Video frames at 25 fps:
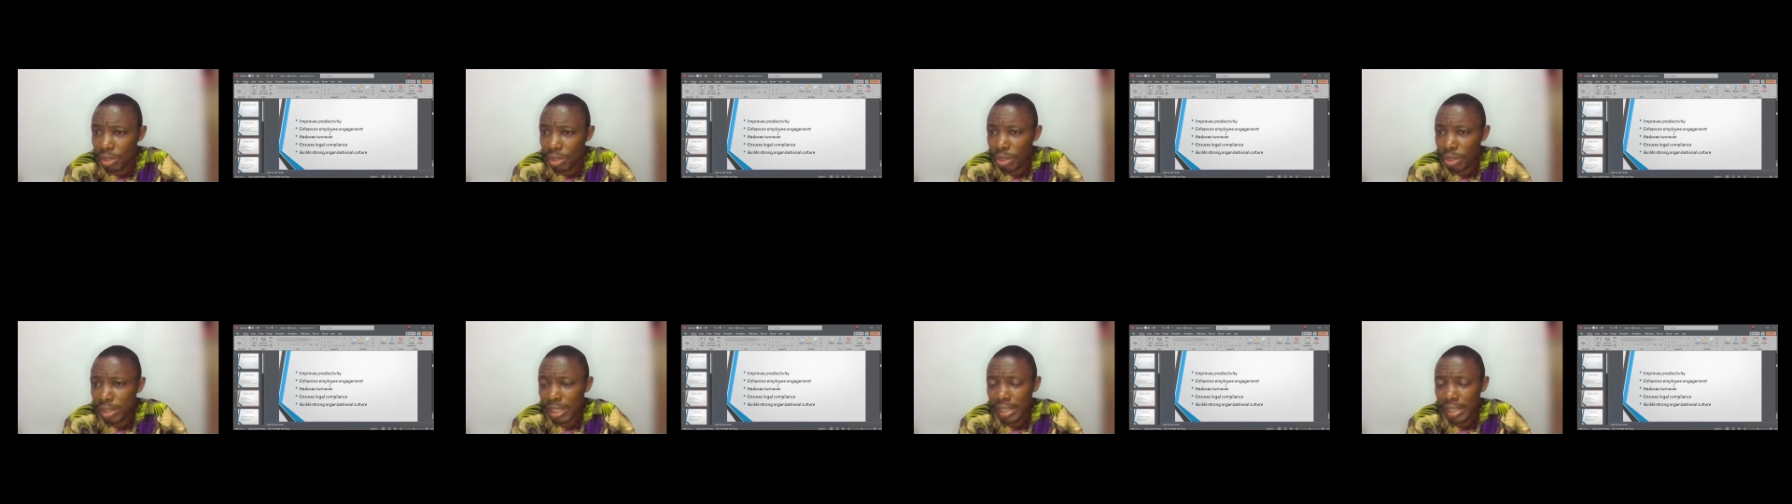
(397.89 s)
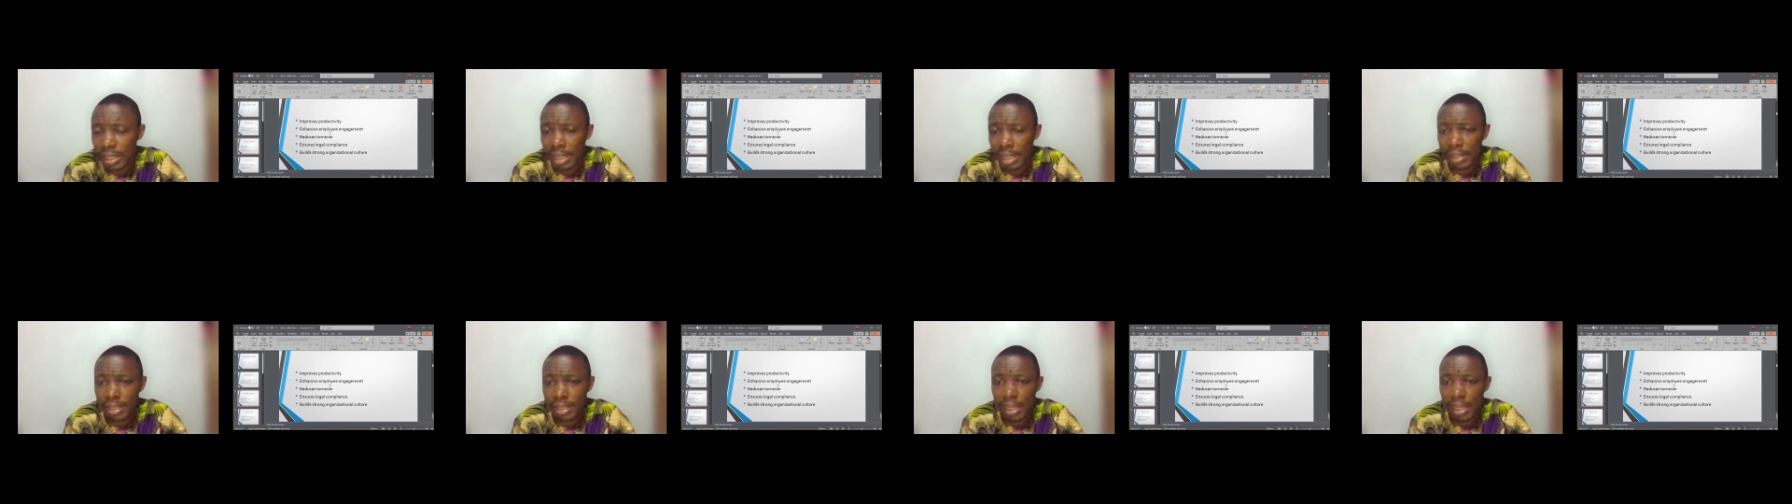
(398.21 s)
Just
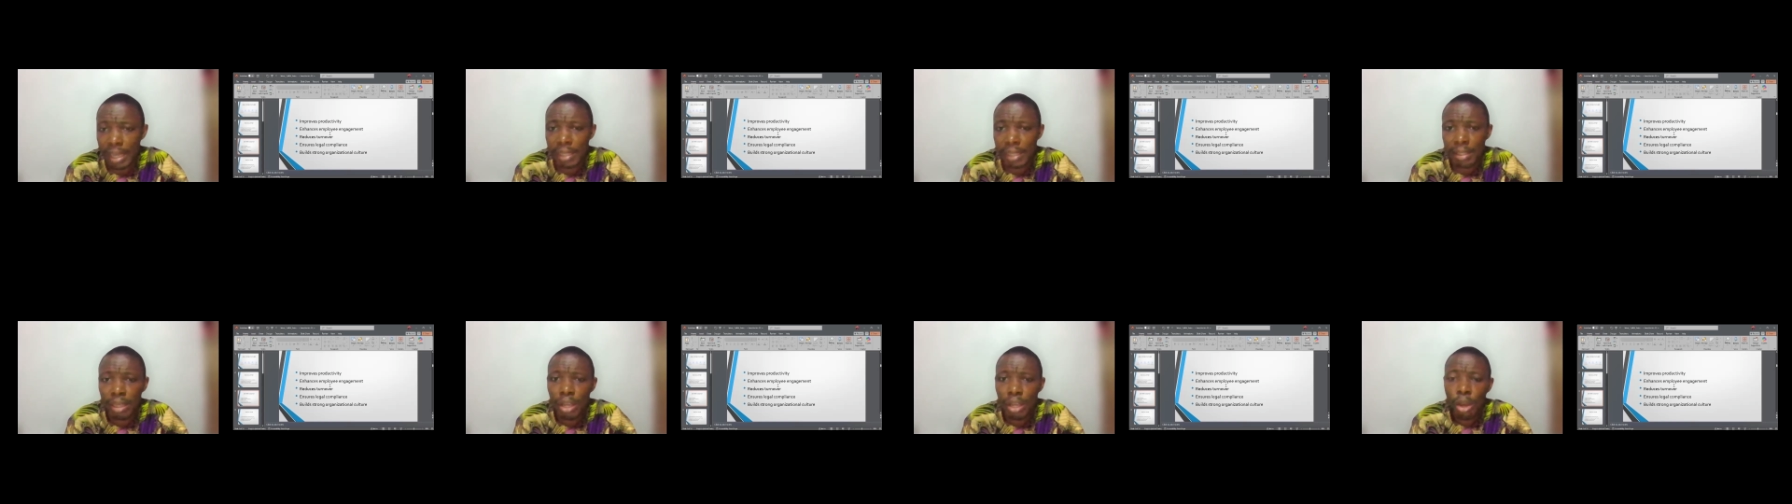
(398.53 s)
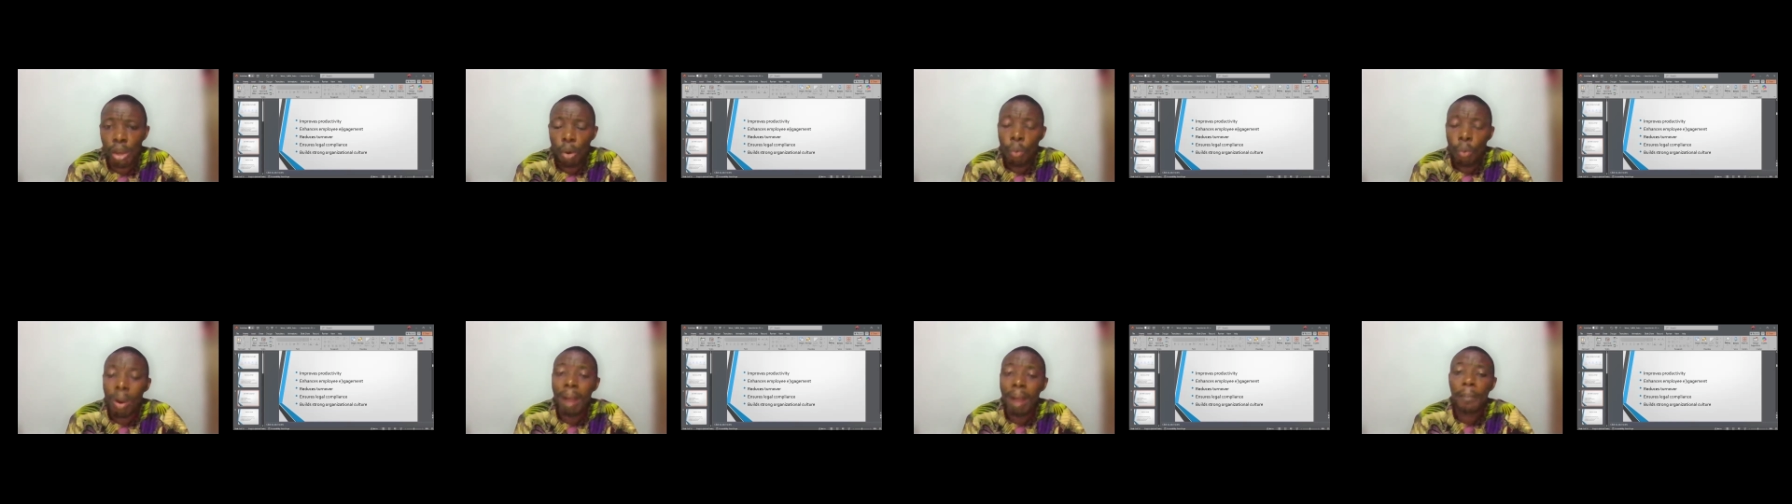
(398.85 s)
as I said,
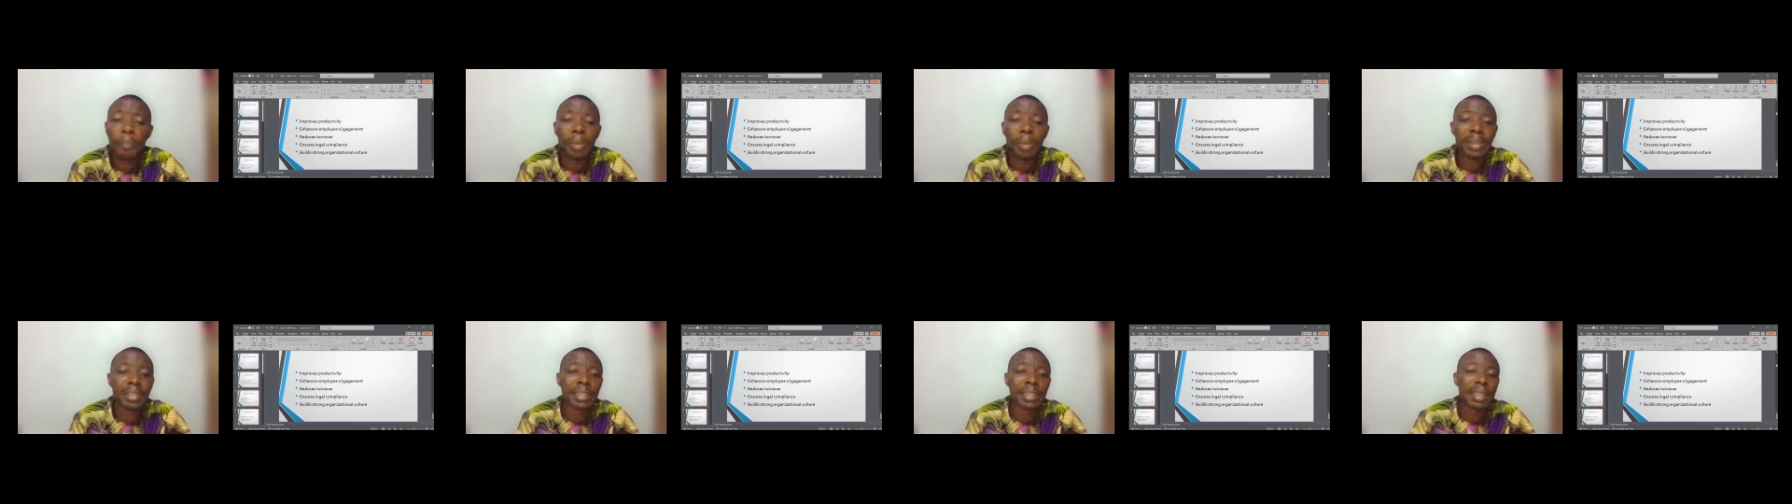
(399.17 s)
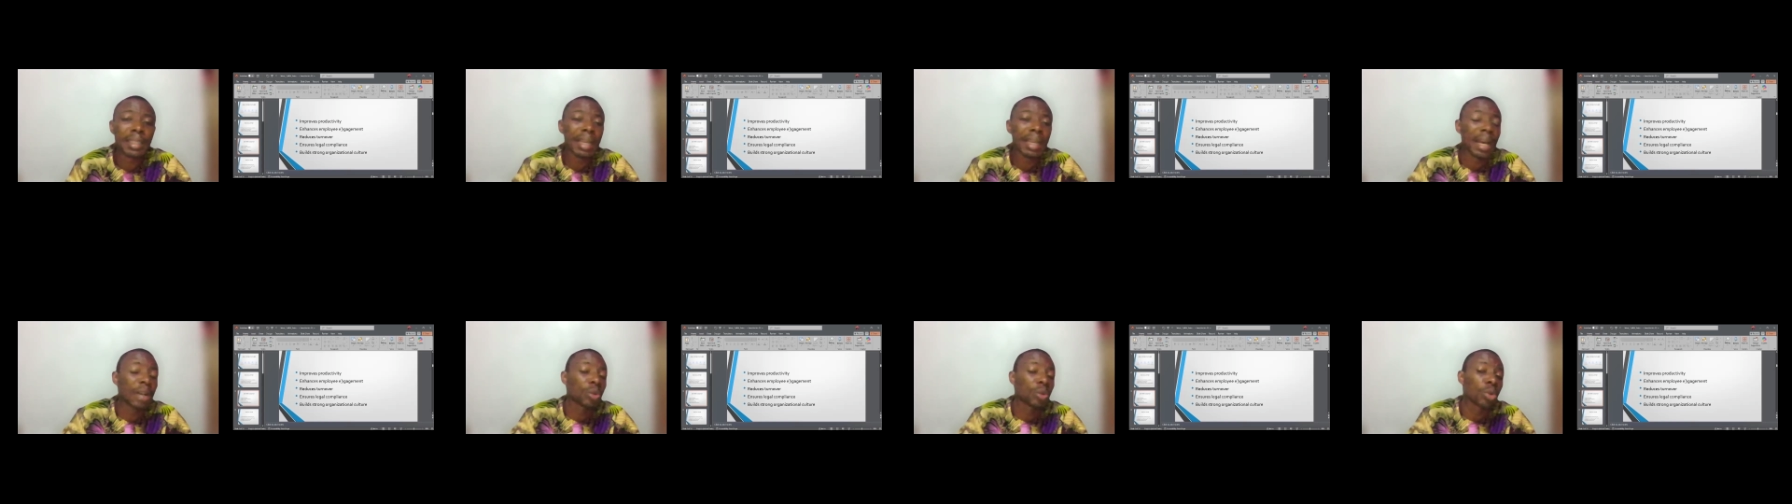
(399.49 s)
one
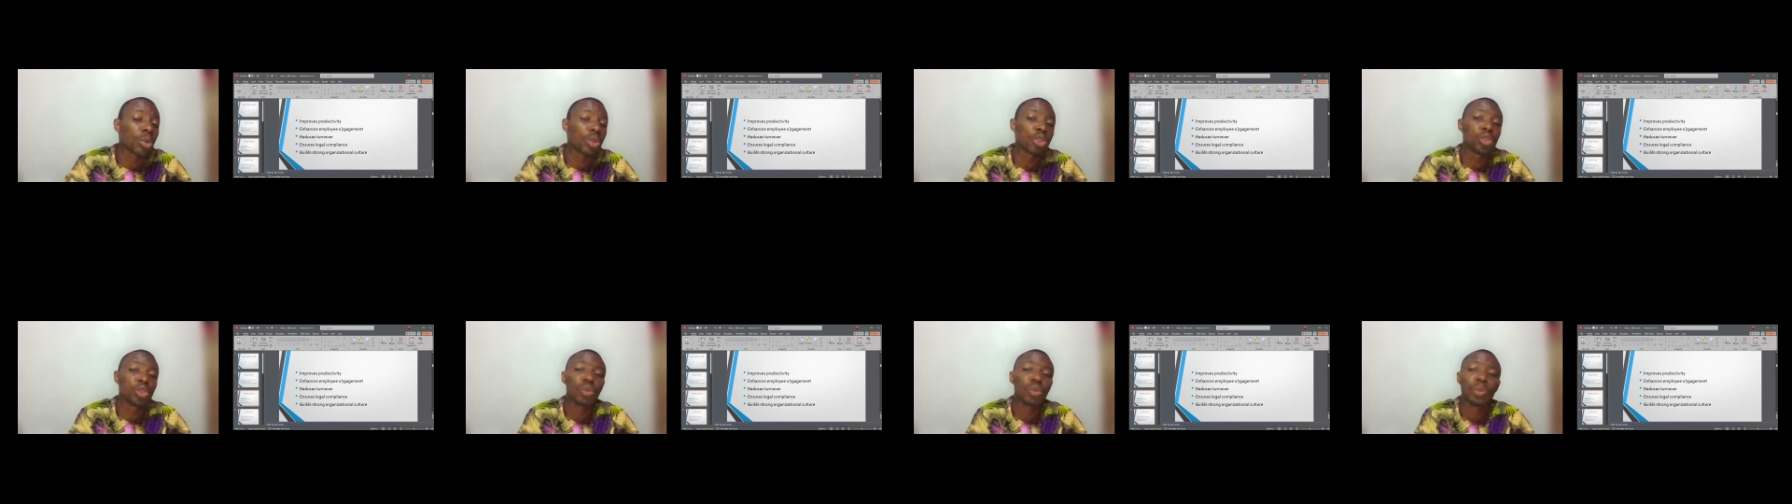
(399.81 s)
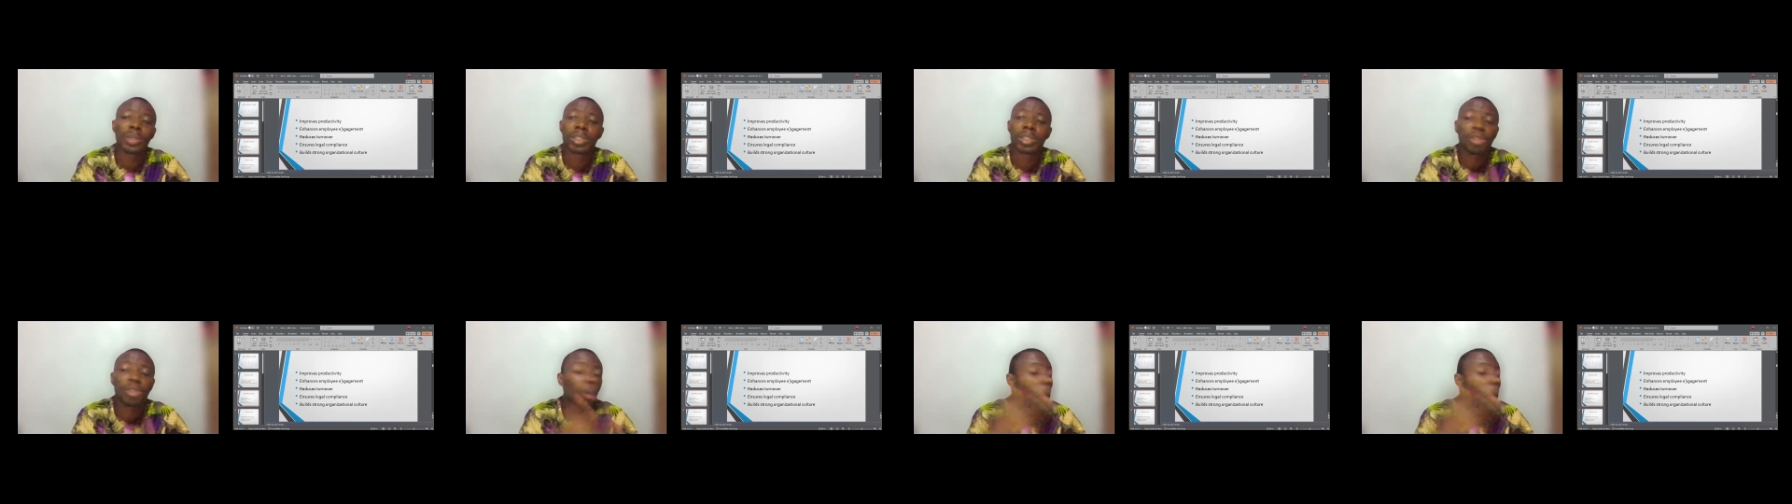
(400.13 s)
person cannot do
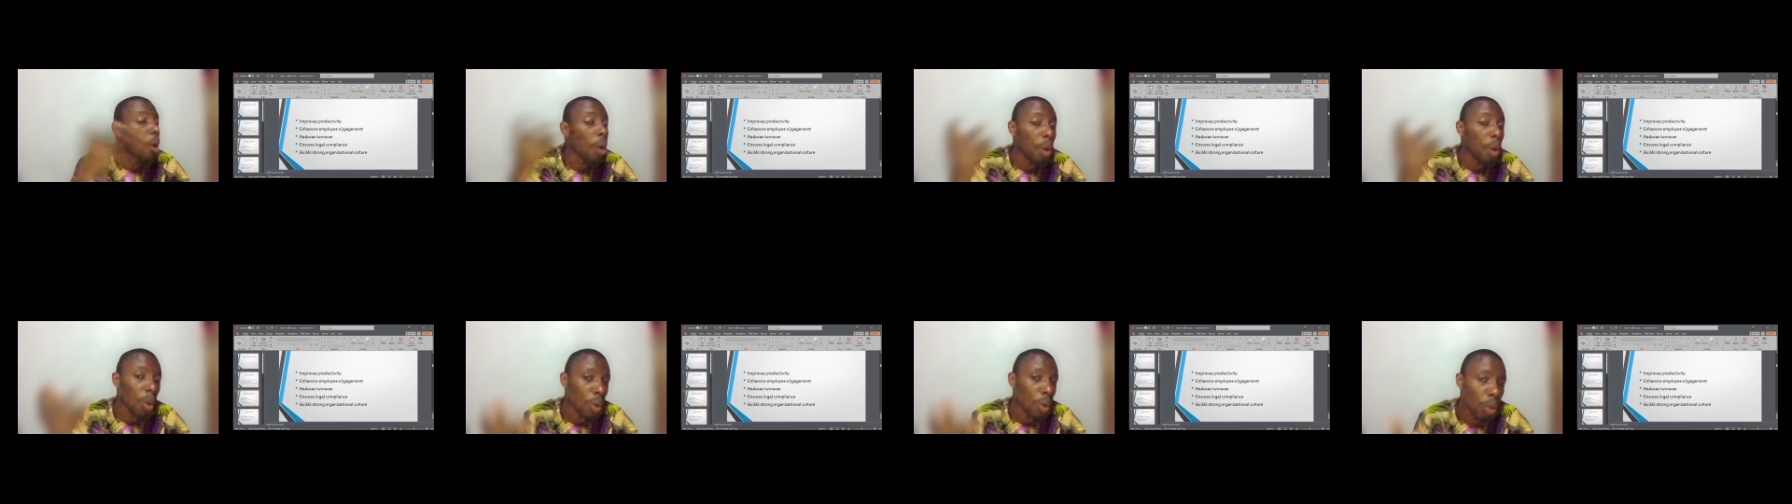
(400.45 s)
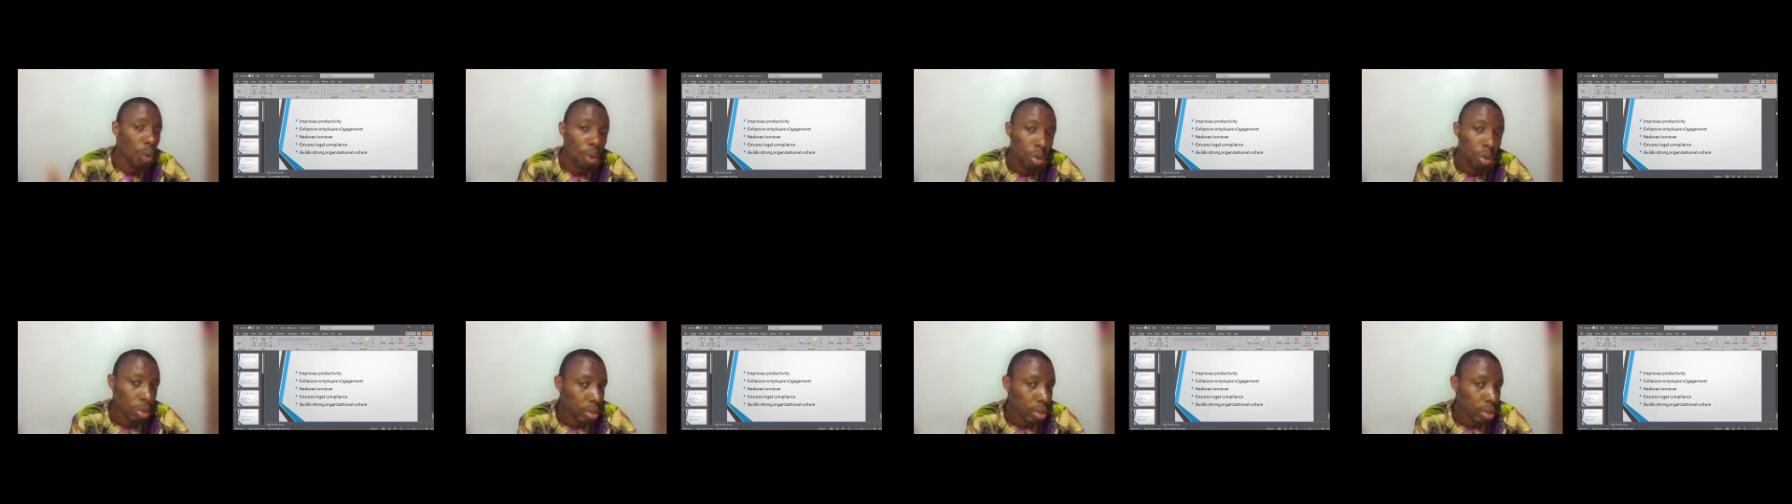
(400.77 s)
it all.